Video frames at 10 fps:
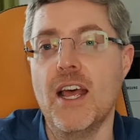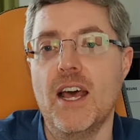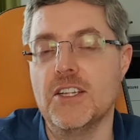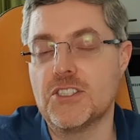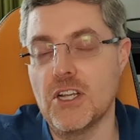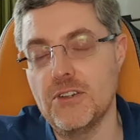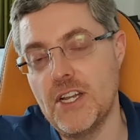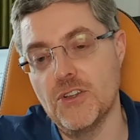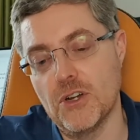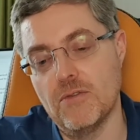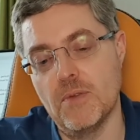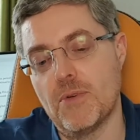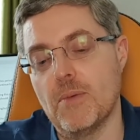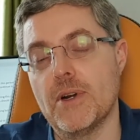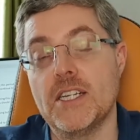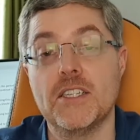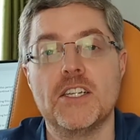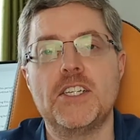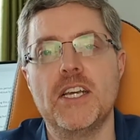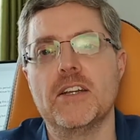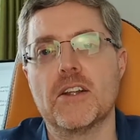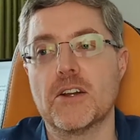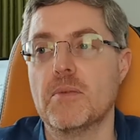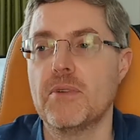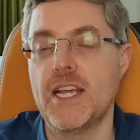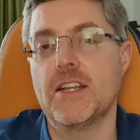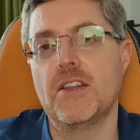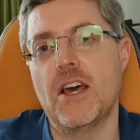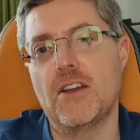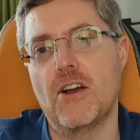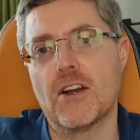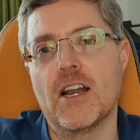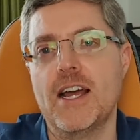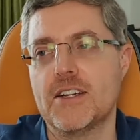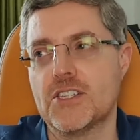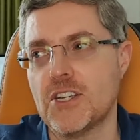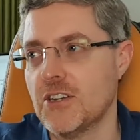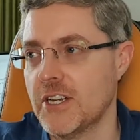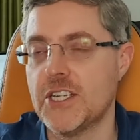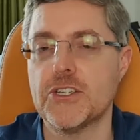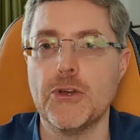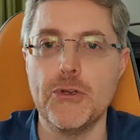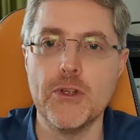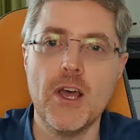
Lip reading: and suddenly none of the properties in the chain can complete, and then our client is suddenly sued